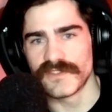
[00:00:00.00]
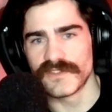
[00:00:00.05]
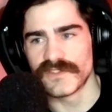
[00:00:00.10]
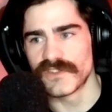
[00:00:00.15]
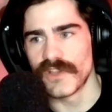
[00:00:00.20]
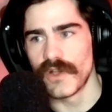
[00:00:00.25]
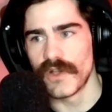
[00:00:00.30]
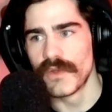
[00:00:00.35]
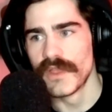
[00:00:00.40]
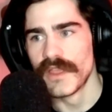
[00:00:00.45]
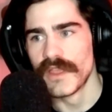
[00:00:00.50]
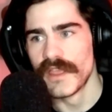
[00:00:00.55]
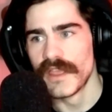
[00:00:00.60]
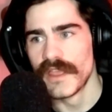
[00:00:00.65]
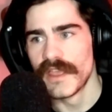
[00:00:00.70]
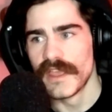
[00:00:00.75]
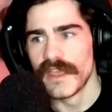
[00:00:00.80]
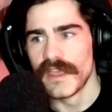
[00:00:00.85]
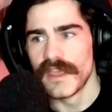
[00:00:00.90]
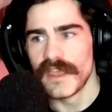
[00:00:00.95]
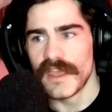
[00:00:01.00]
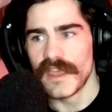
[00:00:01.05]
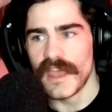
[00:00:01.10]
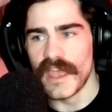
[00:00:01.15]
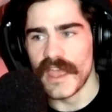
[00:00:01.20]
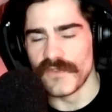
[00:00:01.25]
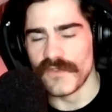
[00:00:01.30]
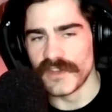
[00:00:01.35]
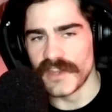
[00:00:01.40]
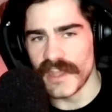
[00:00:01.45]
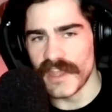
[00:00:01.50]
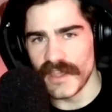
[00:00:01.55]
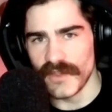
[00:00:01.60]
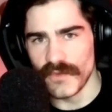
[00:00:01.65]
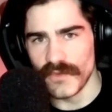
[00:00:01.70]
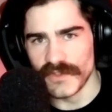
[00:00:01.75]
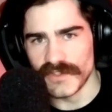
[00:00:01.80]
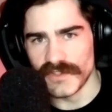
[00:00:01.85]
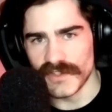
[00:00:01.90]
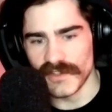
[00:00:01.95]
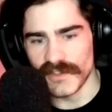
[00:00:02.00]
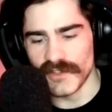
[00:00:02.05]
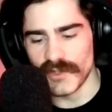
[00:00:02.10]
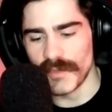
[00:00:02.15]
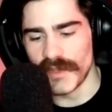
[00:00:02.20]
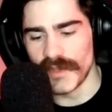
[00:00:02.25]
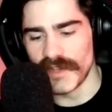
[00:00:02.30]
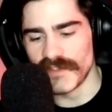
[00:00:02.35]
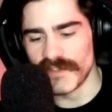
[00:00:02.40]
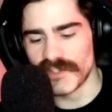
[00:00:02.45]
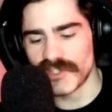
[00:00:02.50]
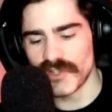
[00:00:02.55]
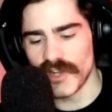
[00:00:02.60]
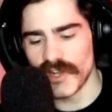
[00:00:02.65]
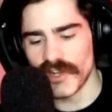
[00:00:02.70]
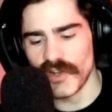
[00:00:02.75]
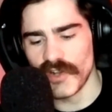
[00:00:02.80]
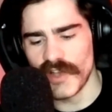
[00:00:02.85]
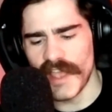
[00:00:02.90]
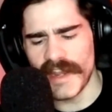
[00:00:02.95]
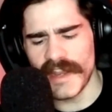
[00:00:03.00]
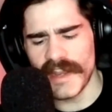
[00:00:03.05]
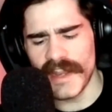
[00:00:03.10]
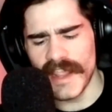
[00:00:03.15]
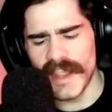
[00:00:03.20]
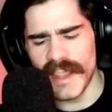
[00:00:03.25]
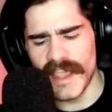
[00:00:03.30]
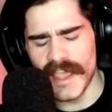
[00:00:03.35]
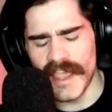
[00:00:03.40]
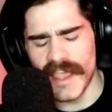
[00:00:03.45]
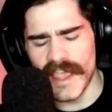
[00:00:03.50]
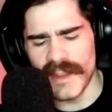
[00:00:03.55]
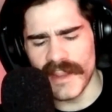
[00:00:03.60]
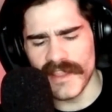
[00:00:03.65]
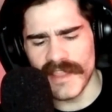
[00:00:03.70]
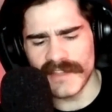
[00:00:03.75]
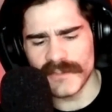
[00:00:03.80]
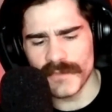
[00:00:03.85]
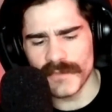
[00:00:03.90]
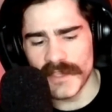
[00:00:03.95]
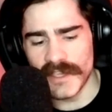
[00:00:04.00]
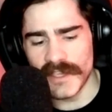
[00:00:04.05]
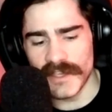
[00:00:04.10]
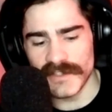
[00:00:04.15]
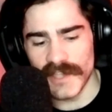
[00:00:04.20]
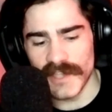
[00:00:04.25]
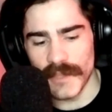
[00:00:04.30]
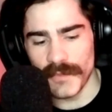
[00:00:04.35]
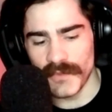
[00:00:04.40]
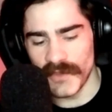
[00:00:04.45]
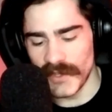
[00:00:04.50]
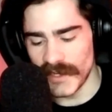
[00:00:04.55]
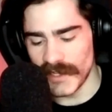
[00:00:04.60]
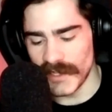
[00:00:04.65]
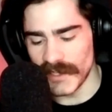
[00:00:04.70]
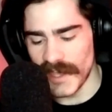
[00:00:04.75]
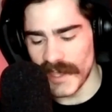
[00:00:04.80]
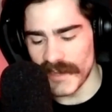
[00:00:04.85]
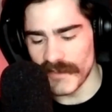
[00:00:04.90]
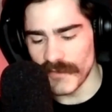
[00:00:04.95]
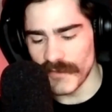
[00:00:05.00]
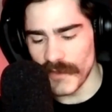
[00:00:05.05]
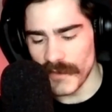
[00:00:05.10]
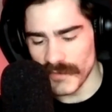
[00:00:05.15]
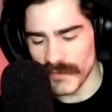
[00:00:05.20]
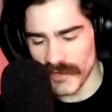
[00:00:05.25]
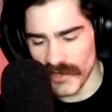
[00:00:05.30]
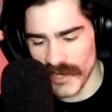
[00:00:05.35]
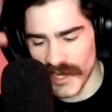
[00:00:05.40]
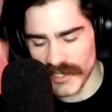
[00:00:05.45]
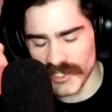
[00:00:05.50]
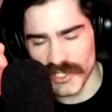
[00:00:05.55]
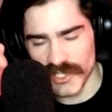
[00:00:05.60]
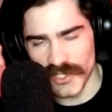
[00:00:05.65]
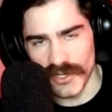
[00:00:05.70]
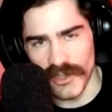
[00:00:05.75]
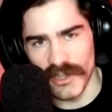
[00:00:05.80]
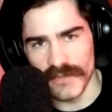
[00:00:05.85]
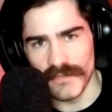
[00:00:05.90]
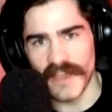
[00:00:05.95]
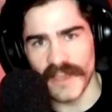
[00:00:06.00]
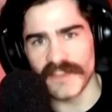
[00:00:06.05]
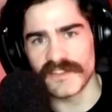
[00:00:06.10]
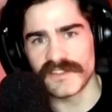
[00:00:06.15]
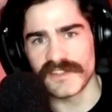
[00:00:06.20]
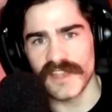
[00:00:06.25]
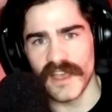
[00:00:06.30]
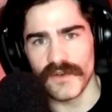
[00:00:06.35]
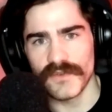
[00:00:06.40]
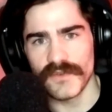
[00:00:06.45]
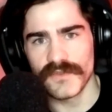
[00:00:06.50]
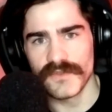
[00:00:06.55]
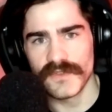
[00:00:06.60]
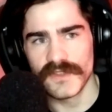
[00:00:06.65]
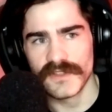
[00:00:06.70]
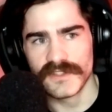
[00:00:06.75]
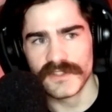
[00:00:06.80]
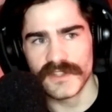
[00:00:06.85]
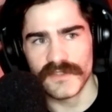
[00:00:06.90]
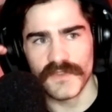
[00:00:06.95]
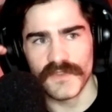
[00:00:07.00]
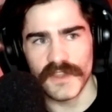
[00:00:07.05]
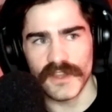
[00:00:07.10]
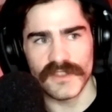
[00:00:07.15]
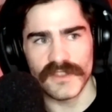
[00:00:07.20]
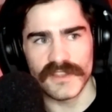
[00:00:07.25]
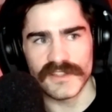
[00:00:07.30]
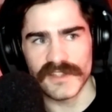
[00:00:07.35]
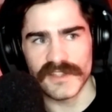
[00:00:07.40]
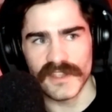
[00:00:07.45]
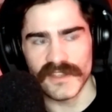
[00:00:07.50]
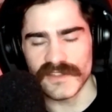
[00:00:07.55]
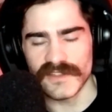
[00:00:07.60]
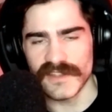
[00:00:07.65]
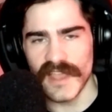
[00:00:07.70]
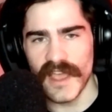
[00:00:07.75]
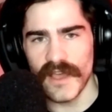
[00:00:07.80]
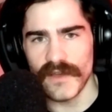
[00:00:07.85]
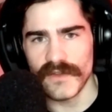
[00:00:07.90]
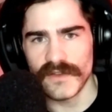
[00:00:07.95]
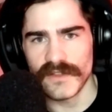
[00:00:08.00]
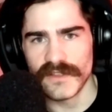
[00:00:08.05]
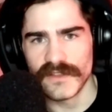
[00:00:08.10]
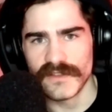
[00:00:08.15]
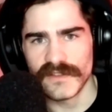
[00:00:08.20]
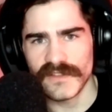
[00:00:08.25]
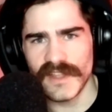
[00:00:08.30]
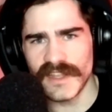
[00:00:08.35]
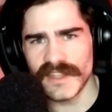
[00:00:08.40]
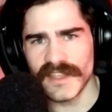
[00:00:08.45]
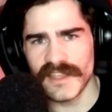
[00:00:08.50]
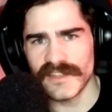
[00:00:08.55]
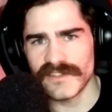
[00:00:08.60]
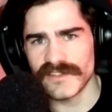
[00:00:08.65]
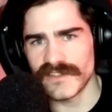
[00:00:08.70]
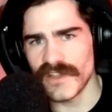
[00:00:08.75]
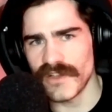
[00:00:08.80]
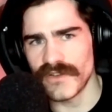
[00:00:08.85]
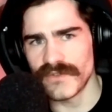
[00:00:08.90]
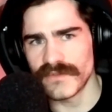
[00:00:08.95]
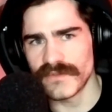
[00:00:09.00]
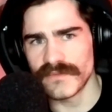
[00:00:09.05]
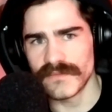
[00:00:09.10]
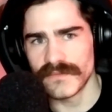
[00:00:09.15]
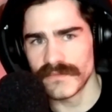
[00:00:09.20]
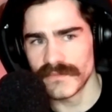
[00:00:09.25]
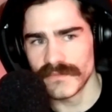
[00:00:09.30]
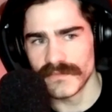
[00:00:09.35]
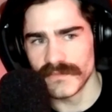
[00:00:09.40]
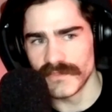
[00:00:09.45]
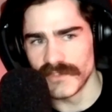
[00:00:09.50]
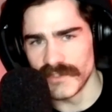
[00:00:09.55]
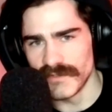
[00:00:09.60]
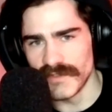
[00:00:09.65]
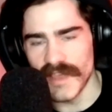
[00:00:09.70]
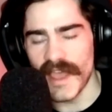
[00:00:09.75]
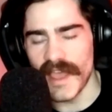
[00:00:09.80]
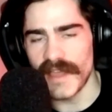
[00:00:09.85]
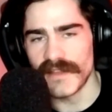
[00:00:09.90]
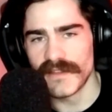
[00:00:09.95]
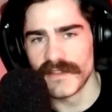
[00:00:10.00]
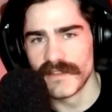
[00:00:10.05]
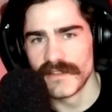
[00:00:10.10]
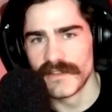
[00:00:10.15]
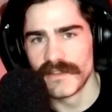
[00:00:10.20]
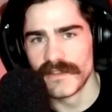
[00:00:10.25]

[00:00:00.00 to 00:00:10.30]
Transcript: And so every day was a little bit of a struggle. And that's because I put a lot of pressure on myself to figure these things out. A lot of kids don't do that.